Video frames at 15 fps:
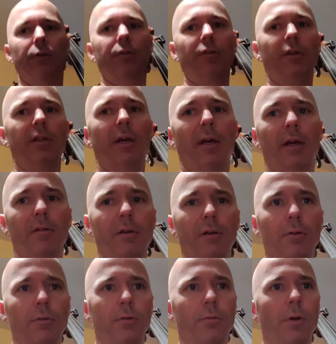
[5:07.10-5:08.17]
you'll see that as I
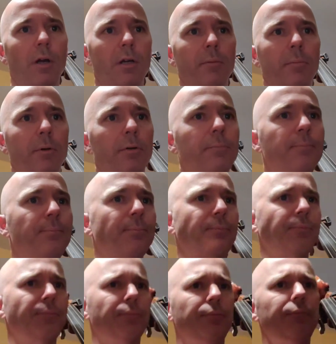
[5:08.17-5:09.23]
go through the rocket bow.
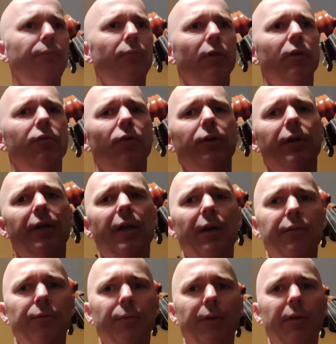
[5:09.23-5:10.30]
So I'm going to
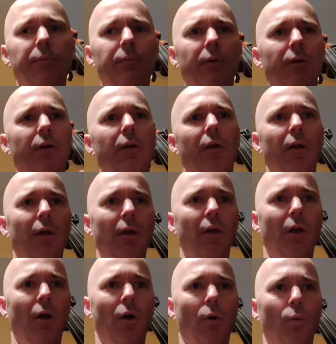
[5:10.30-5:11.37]
count the rhythm.
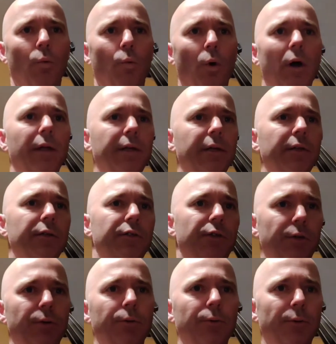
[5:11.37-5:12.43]
1,
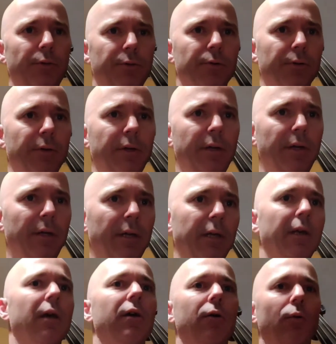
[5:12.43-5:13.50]
2,
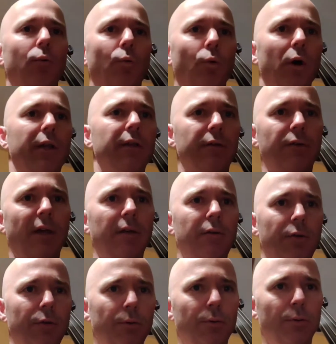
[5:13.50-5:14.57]
3. 1,
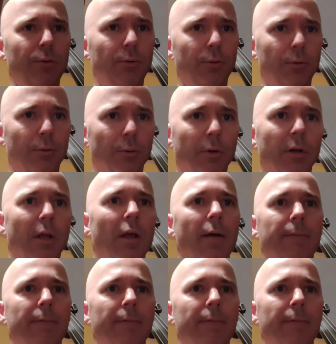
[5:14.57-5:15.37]
2,